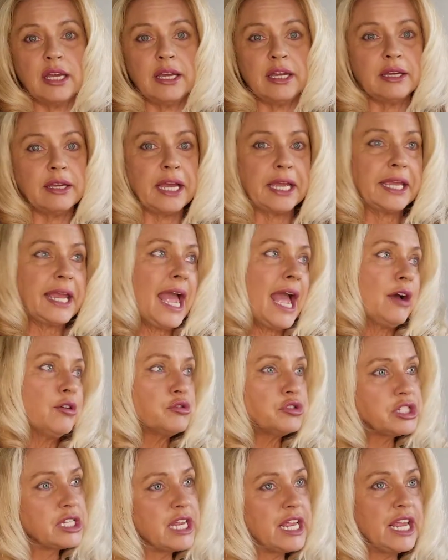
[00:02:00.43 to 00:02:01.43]

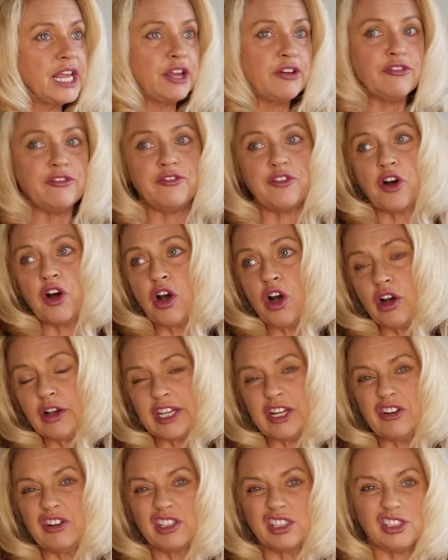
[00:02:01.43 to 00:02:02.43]
accounting for
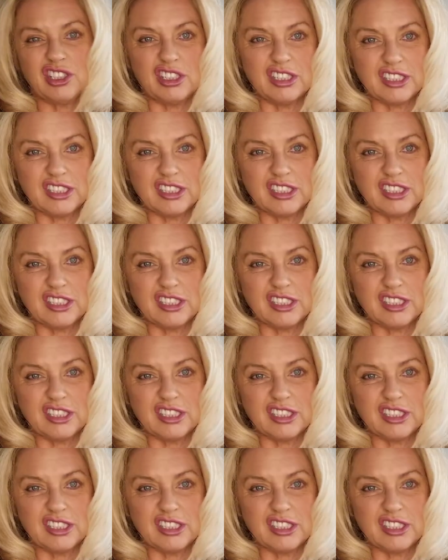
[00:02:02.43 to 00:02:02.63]
a certain